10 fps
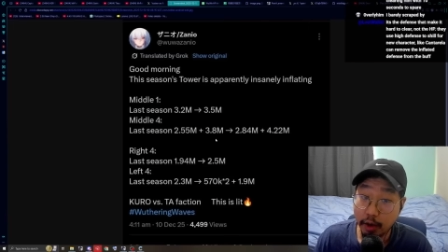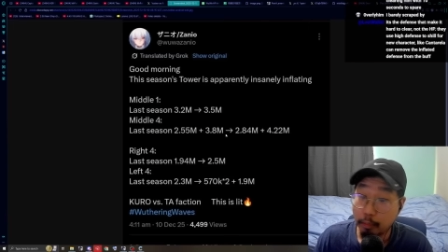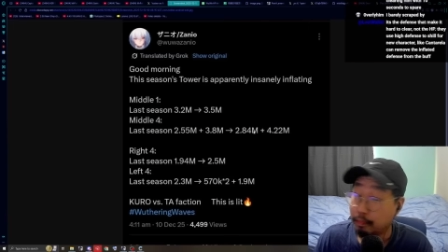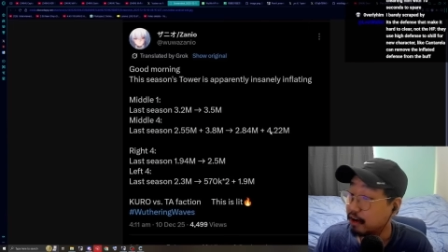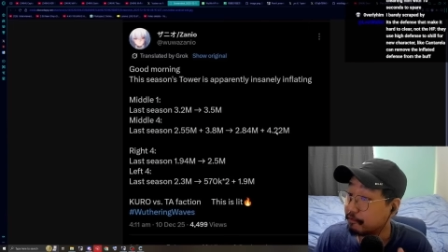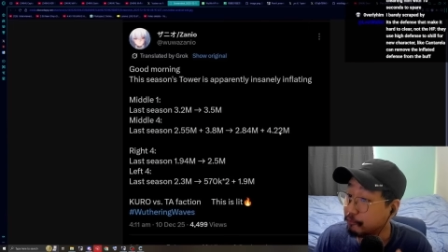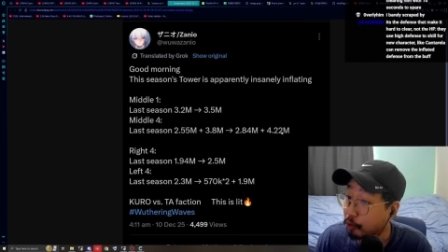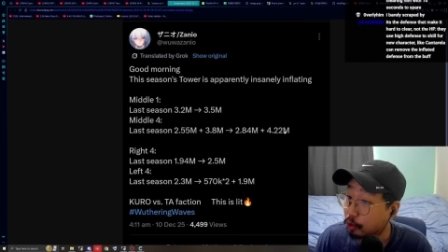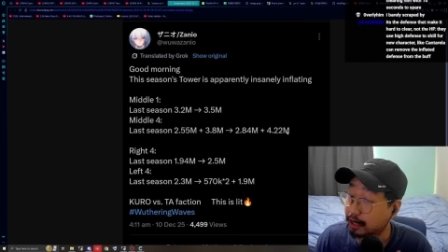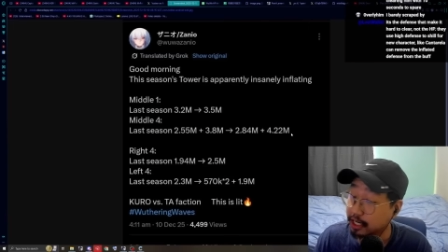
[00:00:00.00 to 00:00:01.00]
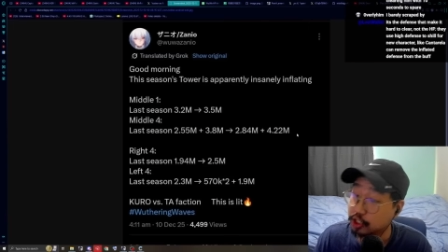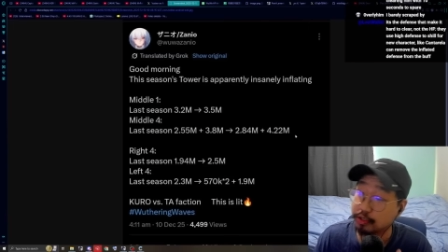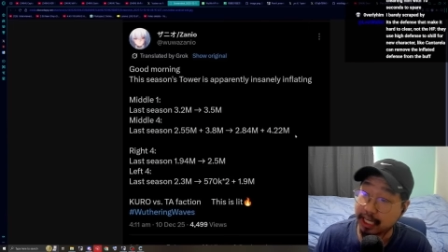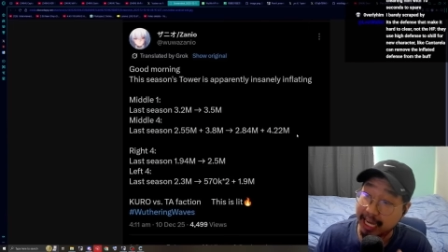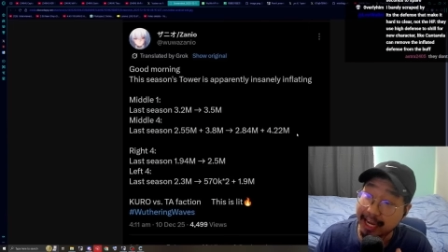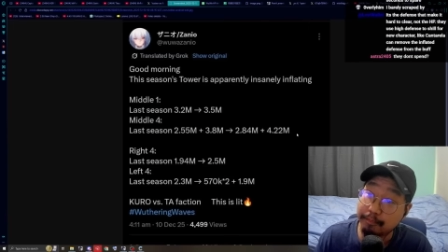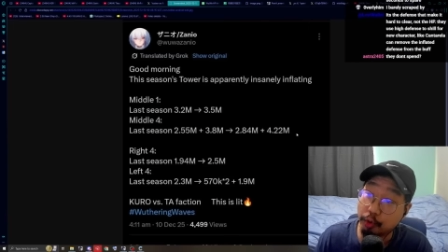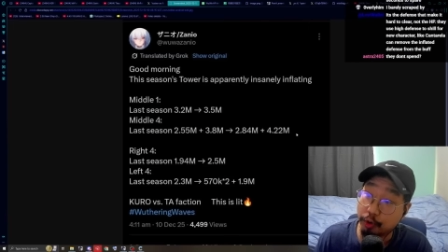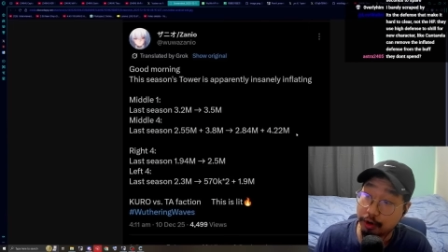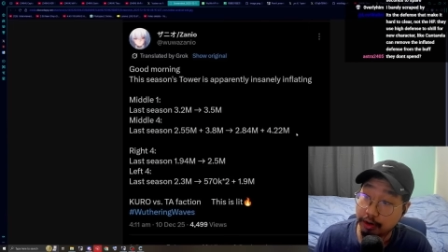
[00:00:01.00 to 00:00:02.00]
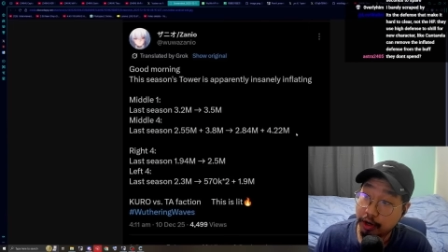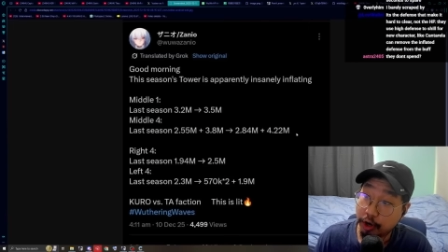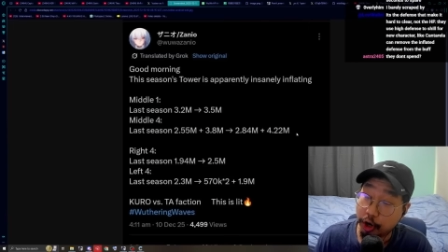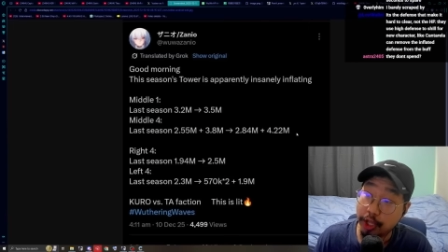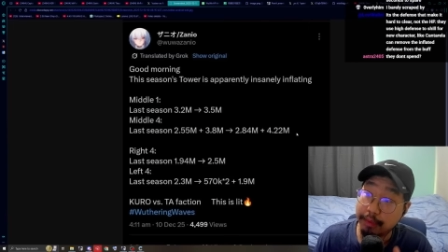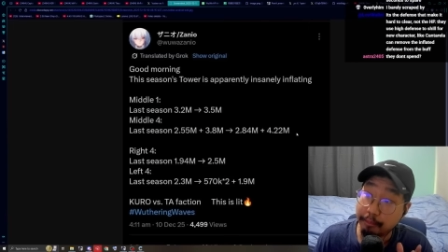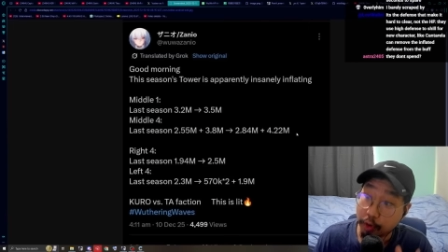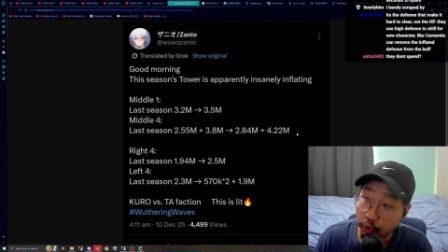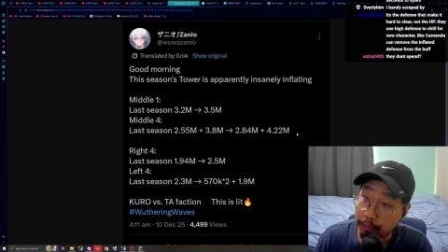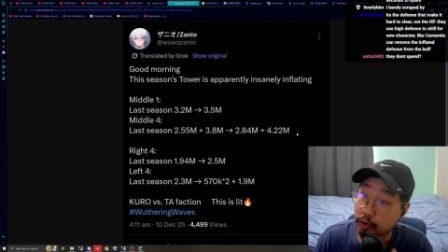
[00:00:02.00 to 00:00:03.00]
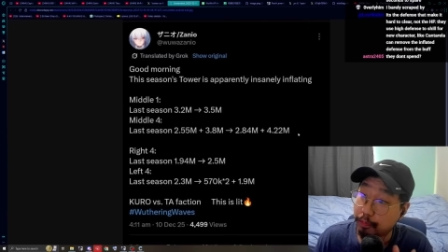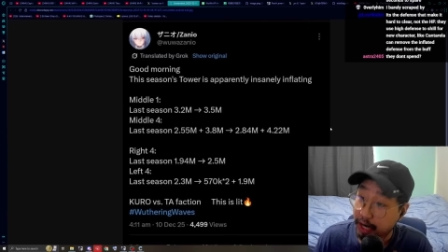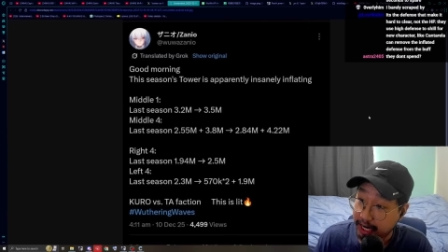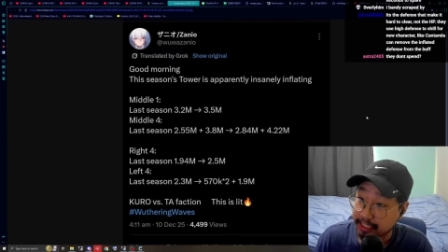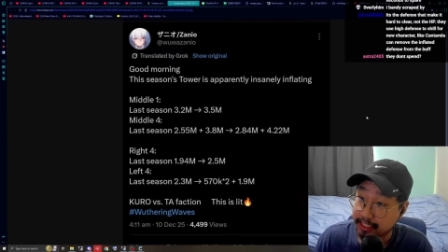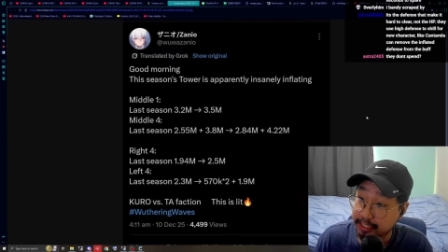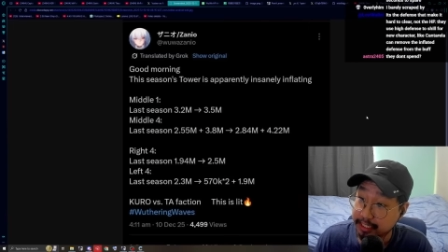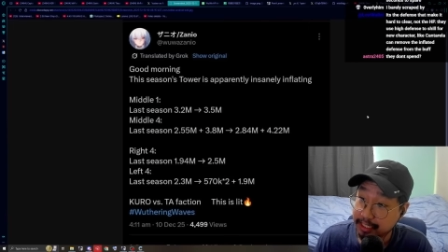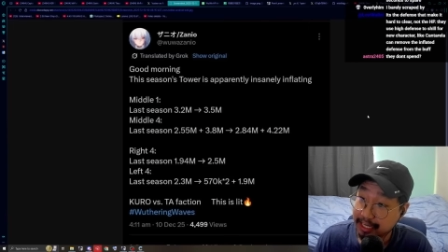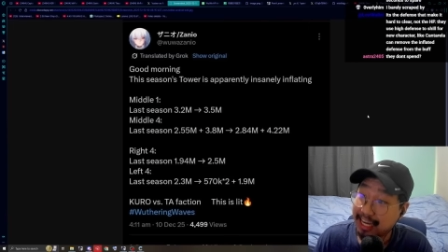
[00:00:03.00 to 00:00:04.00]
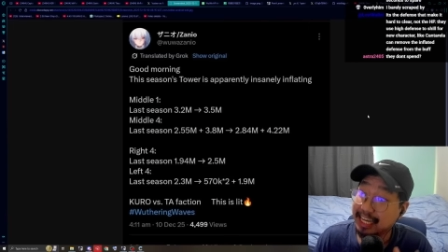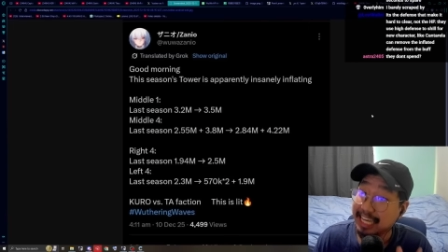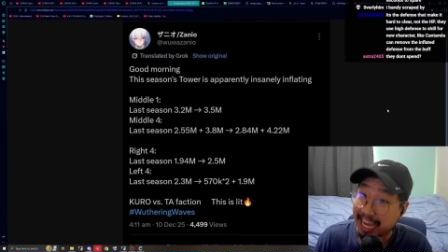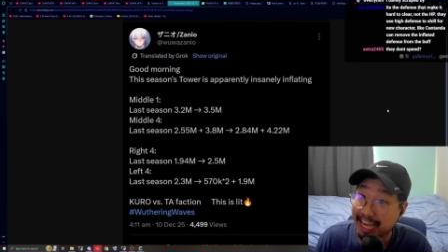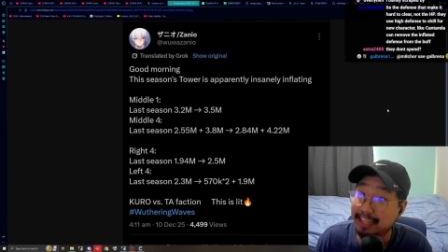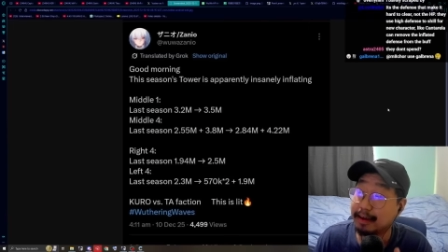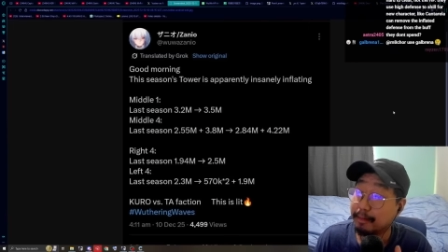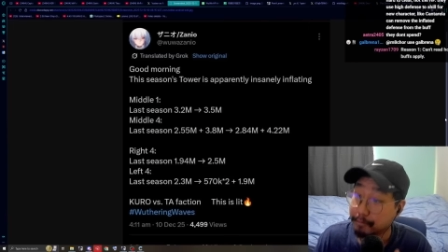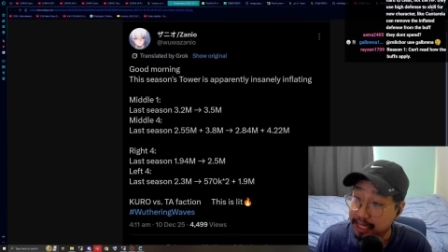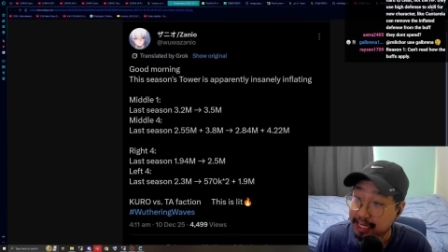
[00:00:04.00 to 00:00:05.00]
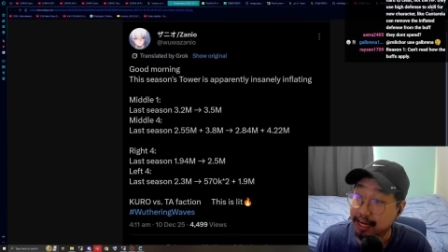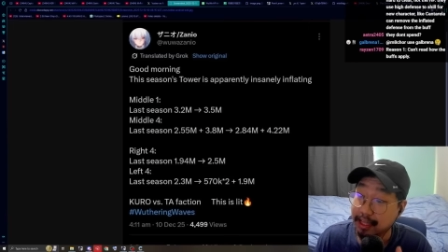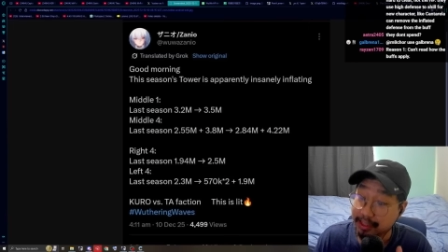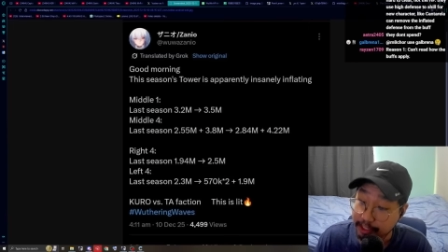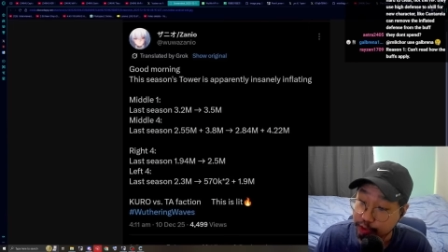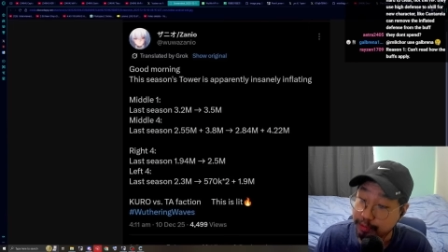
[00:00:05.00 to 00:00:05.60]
But 400K more on mobile bosses can be a little bit